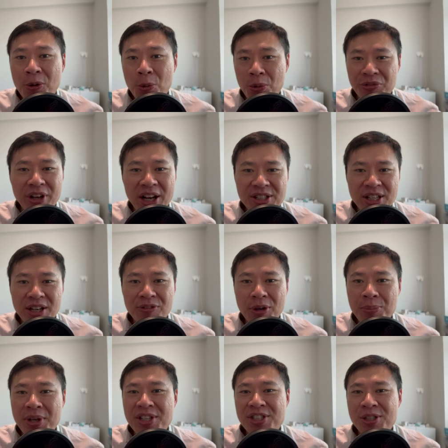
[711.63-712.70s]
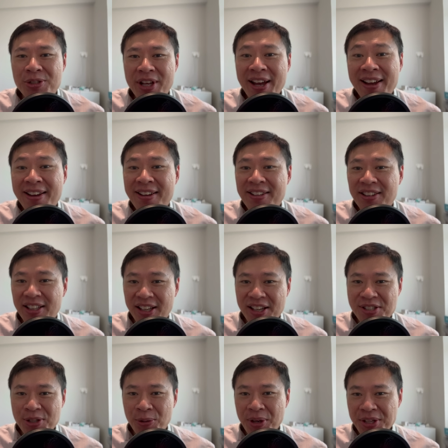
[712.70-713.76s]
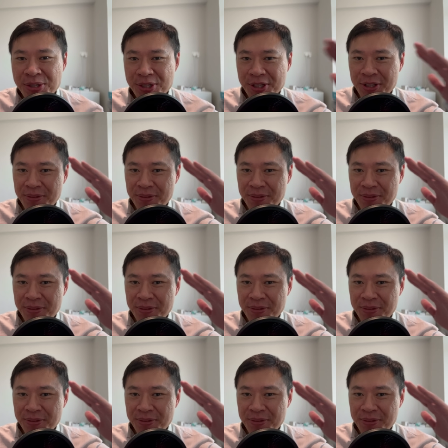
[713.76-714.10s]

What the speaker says: With that, I'll sign off from here and see you there. Take care as always.